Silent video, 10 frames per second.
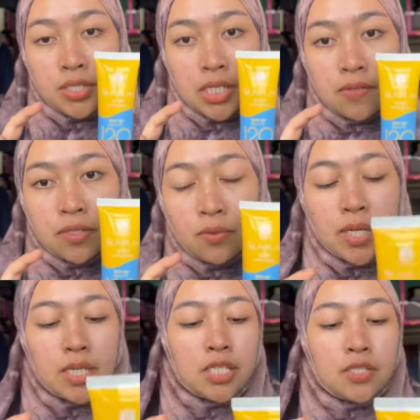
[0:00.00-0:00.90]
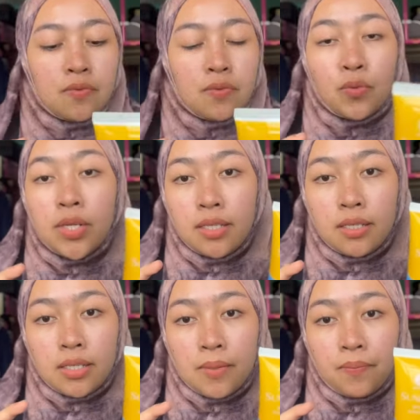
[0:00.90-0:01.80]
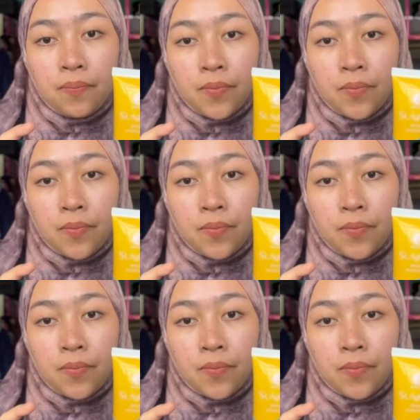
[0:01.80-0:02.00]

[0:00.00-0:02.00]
travel one is 20 gram.